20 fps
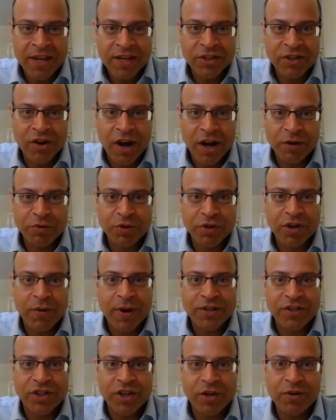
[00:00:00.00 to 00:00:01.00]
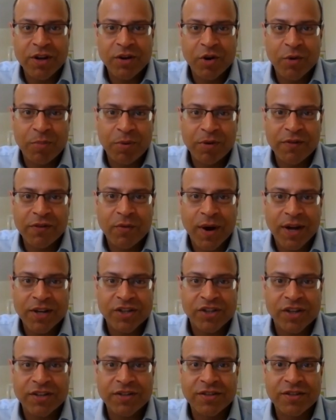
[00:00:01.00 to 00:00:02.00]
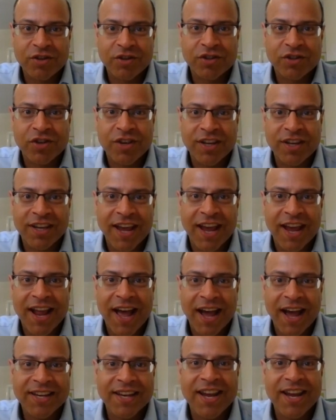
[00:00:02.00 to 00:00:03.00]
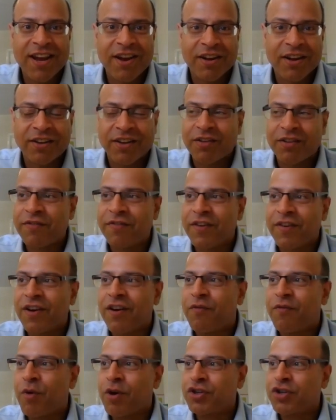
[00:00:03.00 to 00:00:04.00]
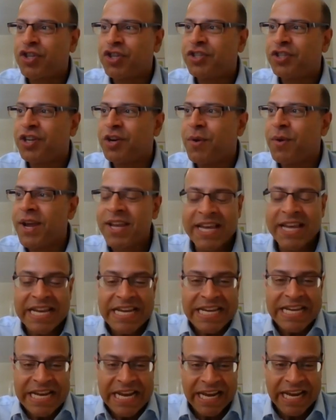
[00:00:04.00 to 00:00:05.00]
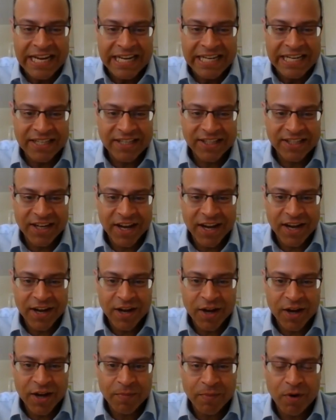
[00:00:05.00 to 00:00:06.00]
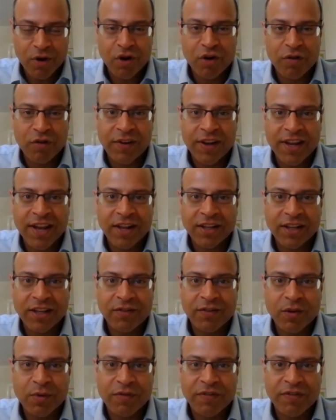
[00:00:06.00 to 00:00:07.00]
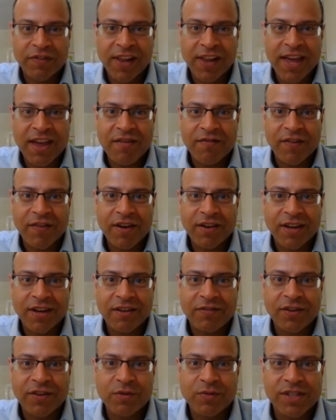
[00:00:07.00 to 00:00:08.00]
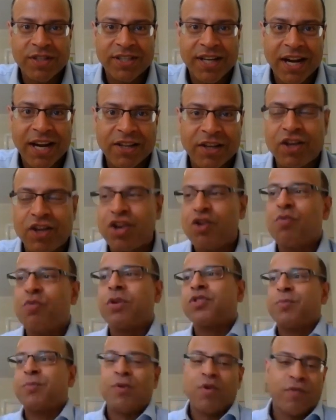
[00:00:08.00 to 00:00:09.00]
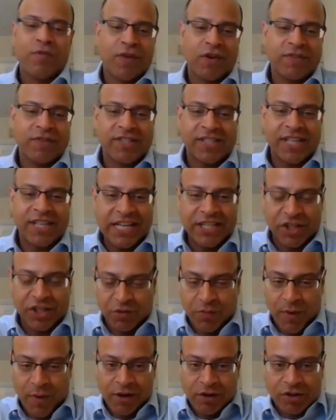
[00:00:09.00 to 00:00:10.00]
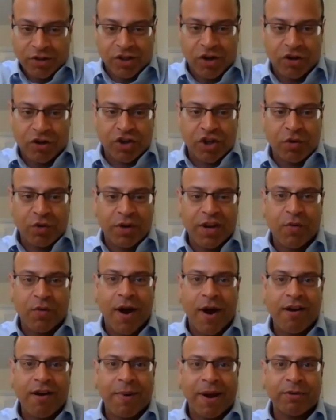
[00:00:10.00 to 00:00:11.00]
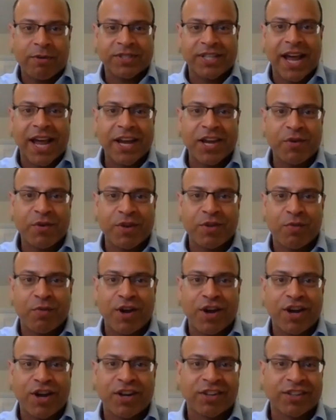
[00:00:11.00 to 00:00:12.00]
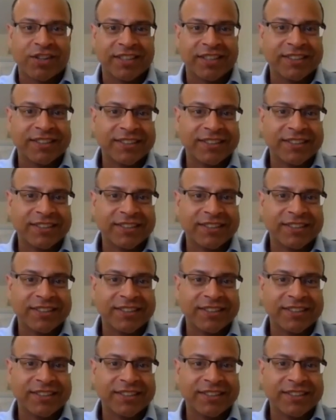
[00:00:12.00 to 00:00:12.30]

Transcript: So I'm just going to ask Joolia a couple of questions just so you can get an idea of, uh, of what she's doing. And um, hopefully, it'll give you a flavour if you decide that you want to move overseas as well. So, Joolia, whereabouts are you in the world?